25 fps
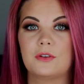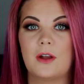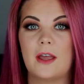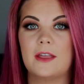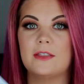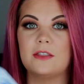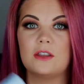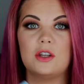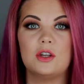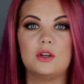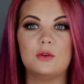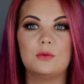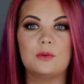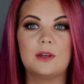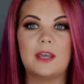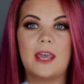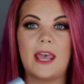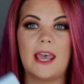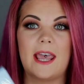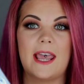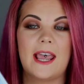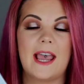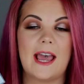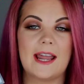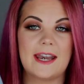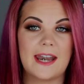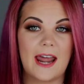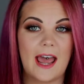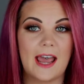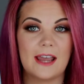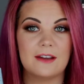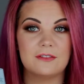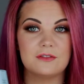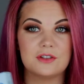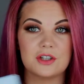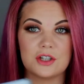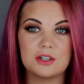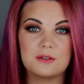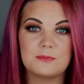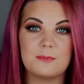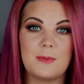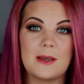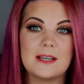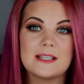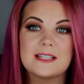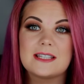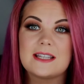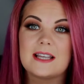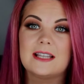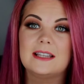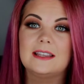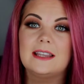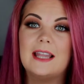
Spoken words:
in the UK and I've just missed it,